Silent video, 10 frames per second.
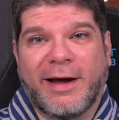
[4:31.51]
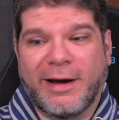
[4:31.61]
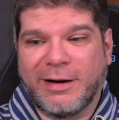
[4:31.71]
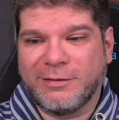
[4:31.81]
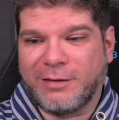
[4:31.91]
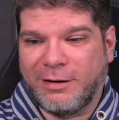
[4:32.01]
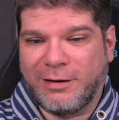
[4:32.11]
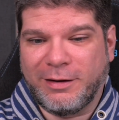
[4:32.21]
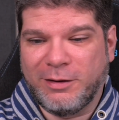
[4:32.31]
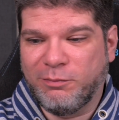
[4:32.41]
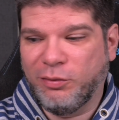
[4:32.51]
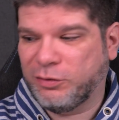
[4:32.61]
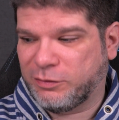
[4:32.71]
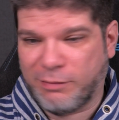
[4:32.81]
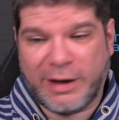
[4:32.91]
and I
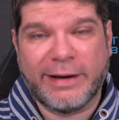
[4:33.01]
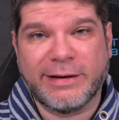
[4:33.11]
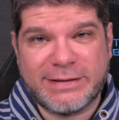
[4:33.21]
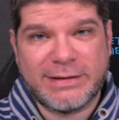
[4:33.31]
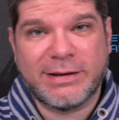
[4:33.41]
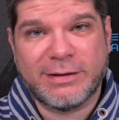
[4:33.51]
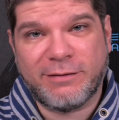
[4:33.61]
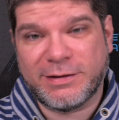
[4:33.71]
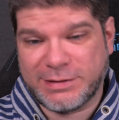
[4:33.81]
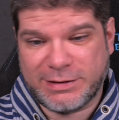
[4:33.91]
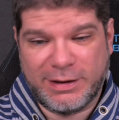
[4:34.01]
put my existing devices